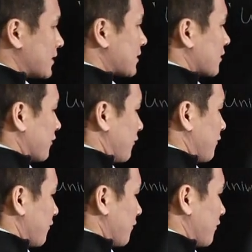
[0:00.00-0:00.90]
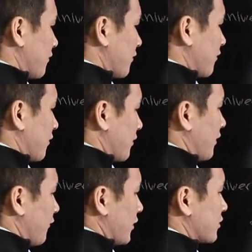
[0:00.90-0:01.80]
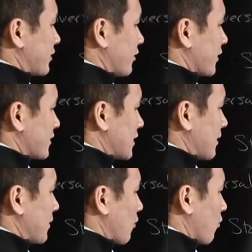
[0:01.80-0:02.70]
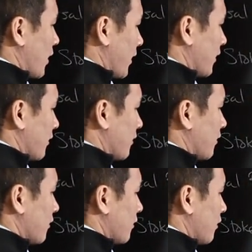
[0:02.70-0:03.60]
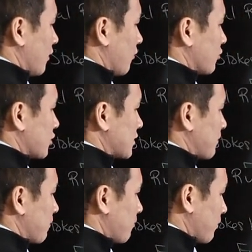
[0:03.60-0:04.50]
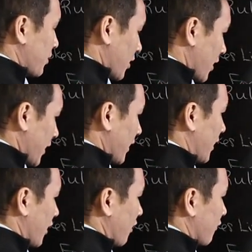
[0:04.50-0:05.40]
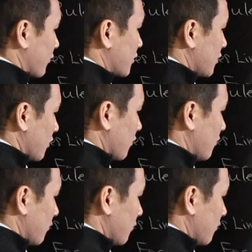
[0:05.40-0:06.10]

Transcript: of, if I just look at sigma 1, which is pi I over 2,